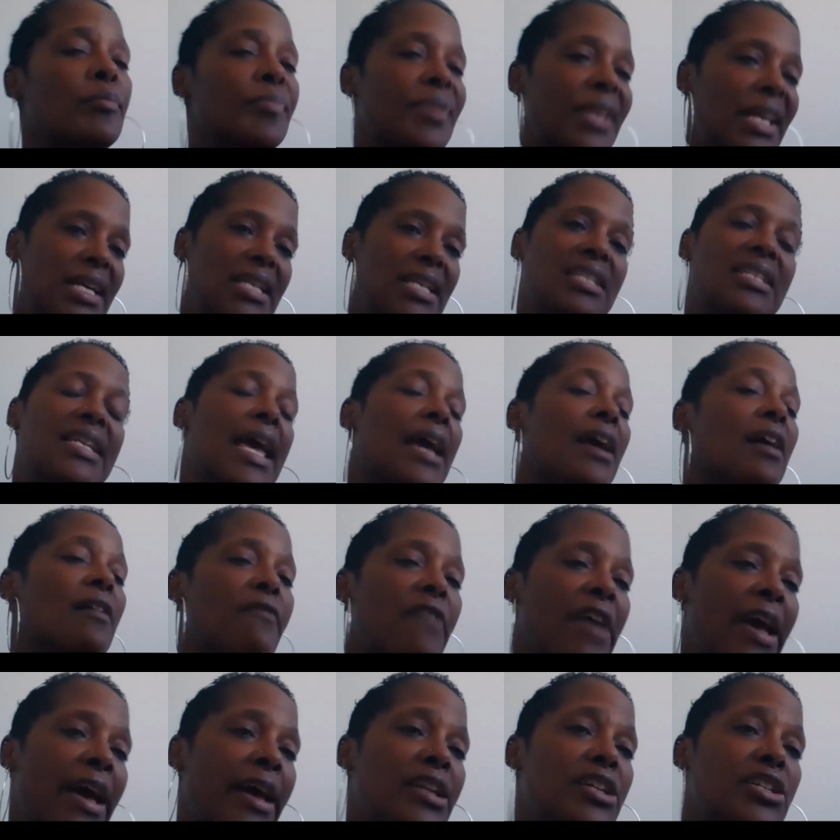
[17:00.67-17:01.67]
Please take
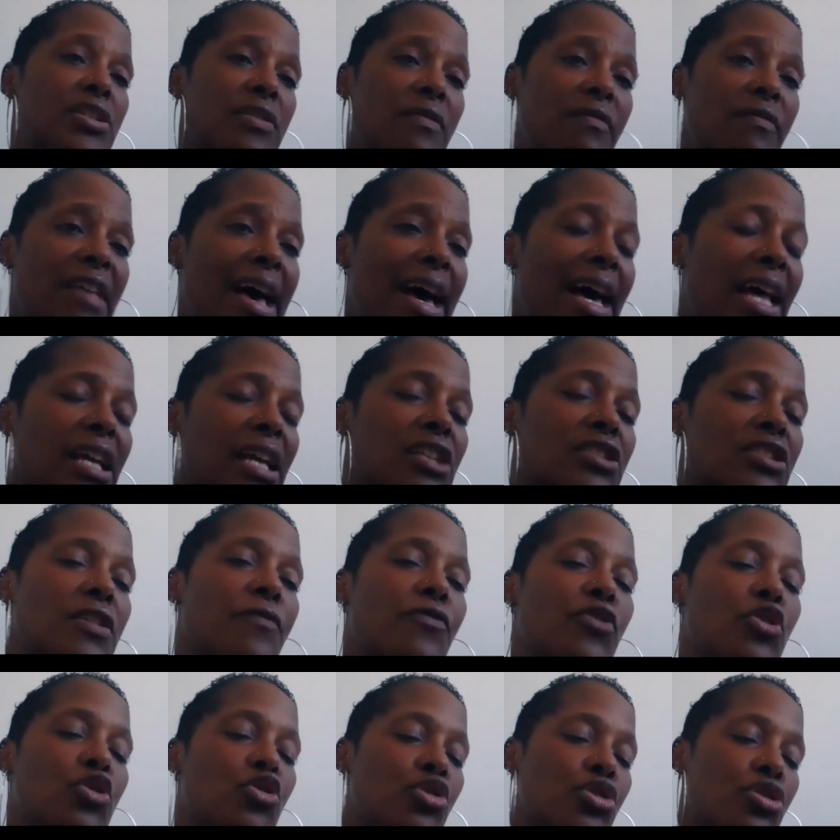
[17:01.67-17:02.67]
advantage of that, because
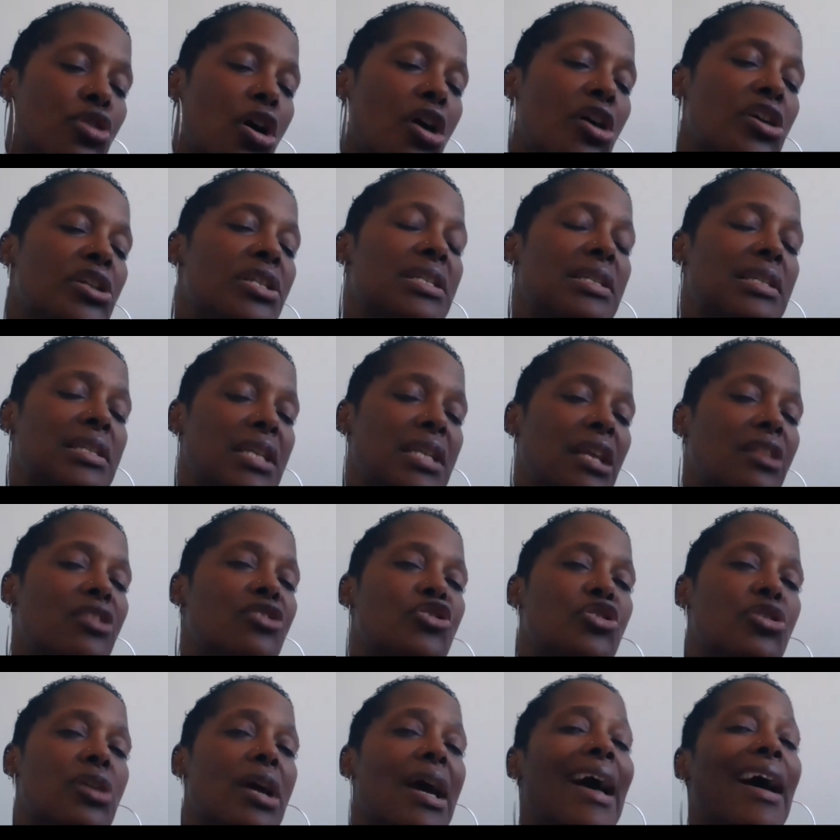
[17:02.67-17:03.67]
if you start to see
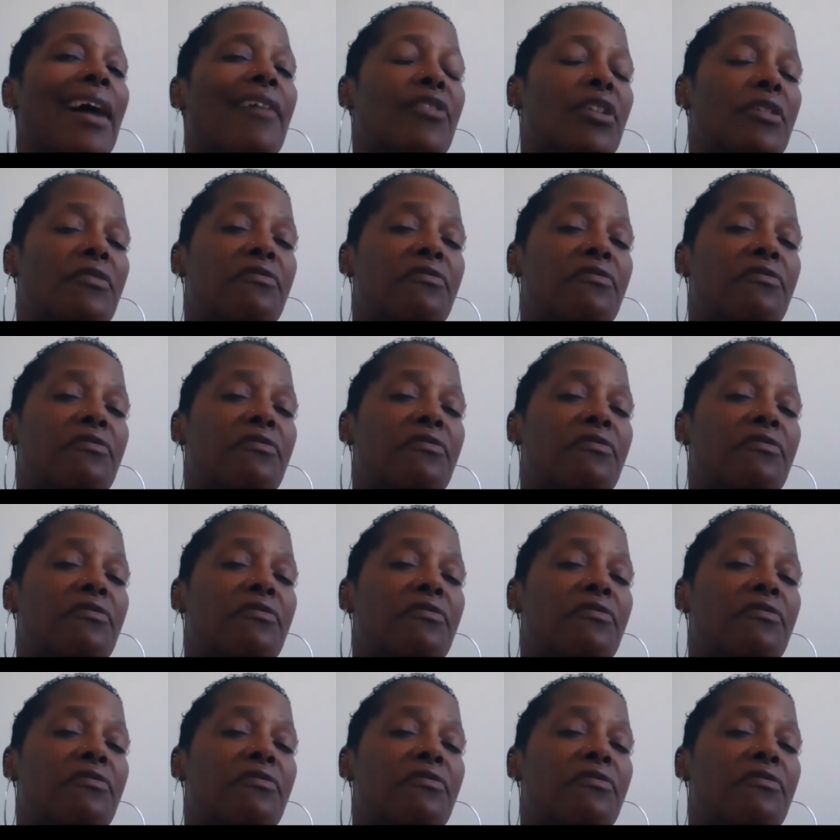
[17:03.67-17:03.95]
that you're having a